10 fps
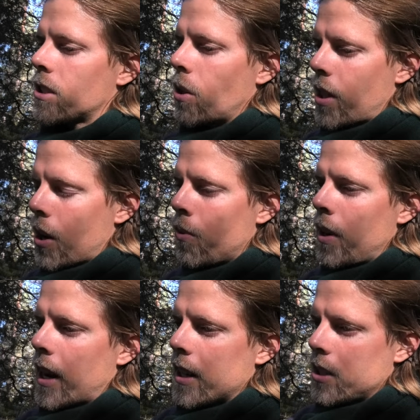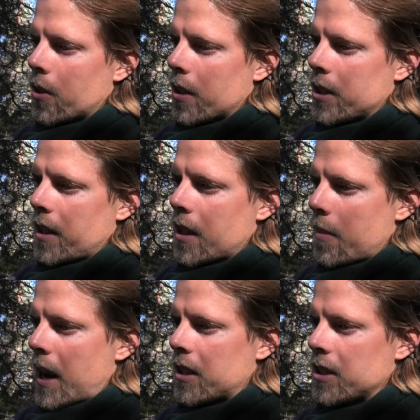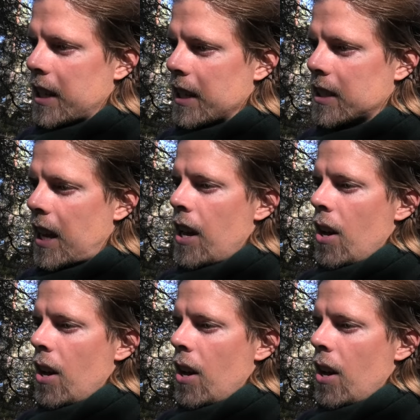So the only ideology that matters is